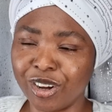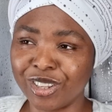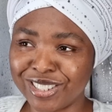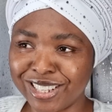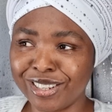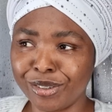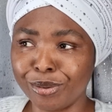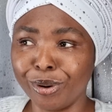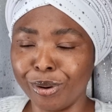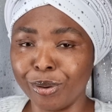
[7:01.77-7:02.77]
they're going to tell
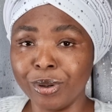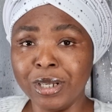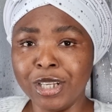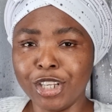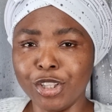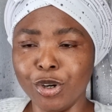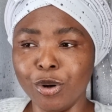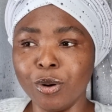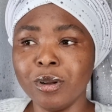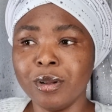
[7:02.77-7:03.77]
you all, you
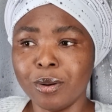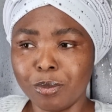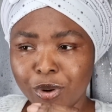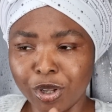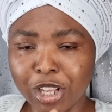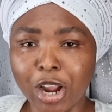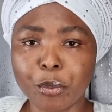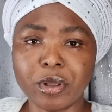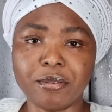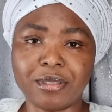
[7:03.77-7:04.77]
know, we're going to get
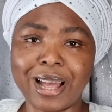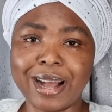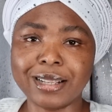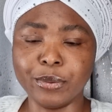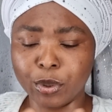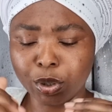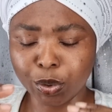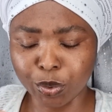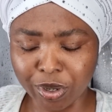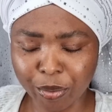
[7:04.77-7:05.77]
rid of that and we're going
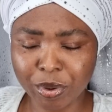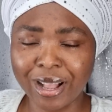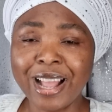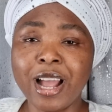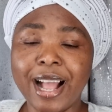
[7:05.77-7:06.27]
to get rid of that.